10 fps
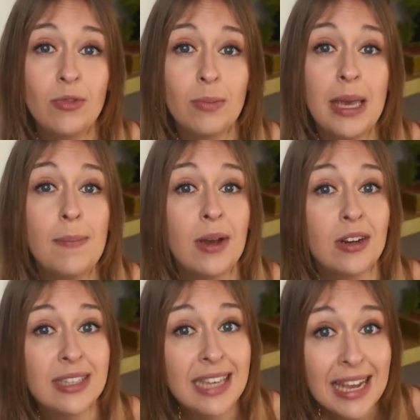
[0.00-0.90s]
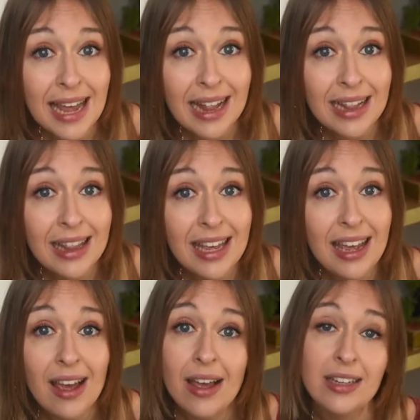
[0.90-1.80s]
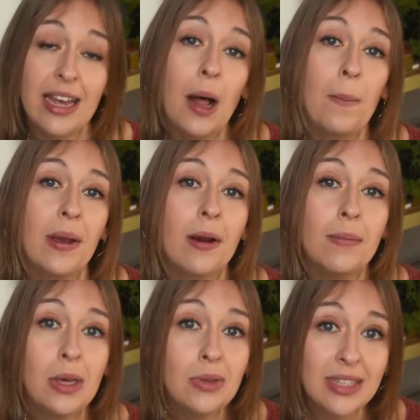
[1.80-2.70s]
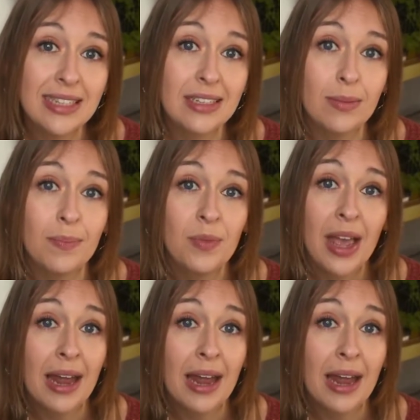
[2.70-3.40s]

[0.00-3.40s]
from keeping our skin healthy to helping our immune system